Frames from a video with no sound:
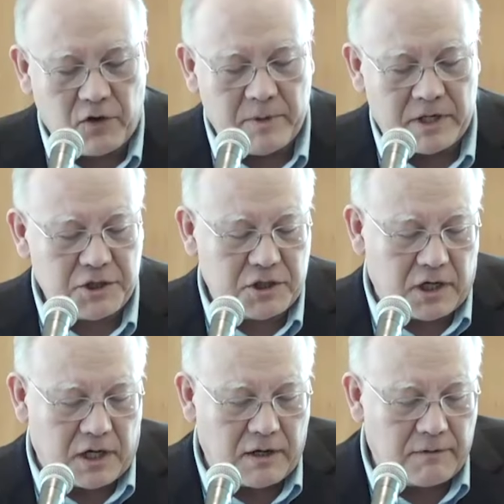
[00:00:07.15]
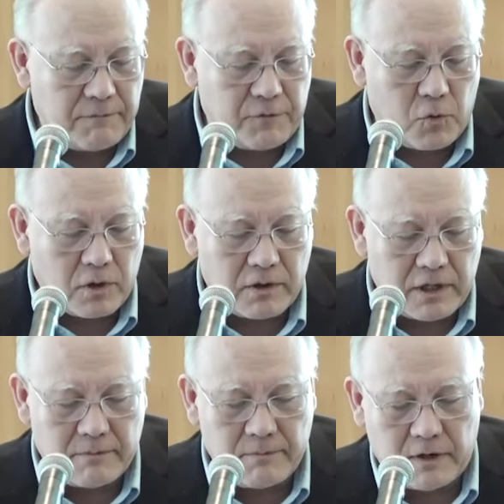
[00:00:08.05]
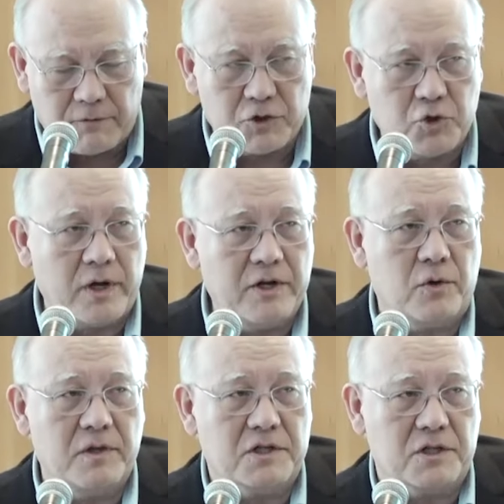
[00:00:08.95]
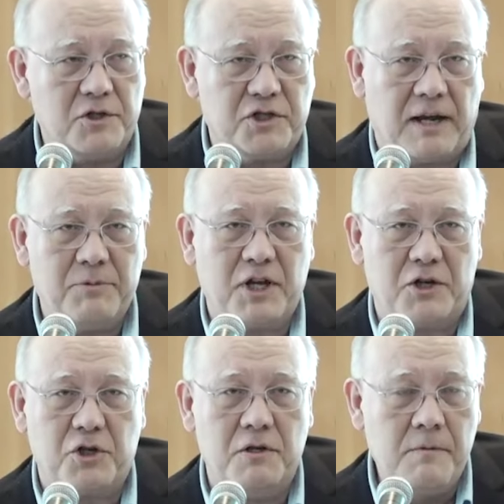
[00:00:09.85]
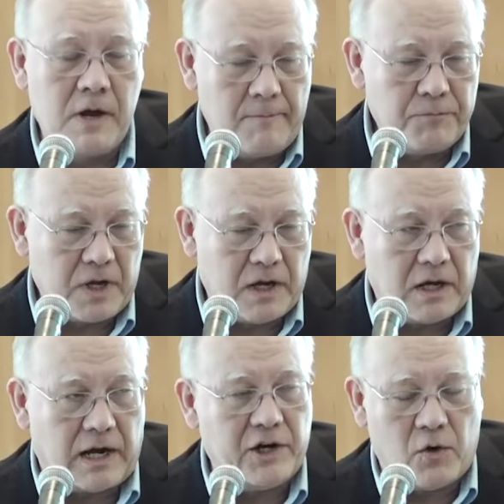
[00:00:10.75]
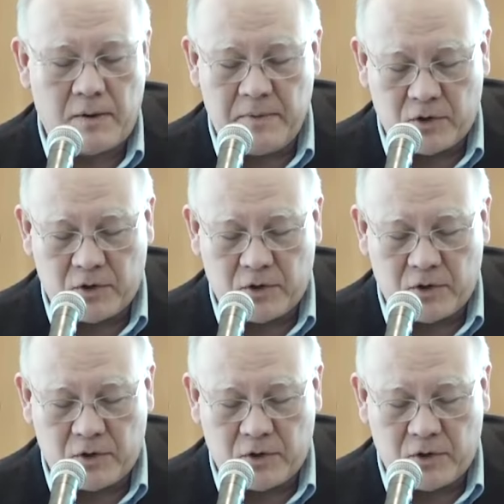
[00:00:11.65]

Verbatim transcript: very much uh, for uh, for joining during this lunchtime session. I know I'm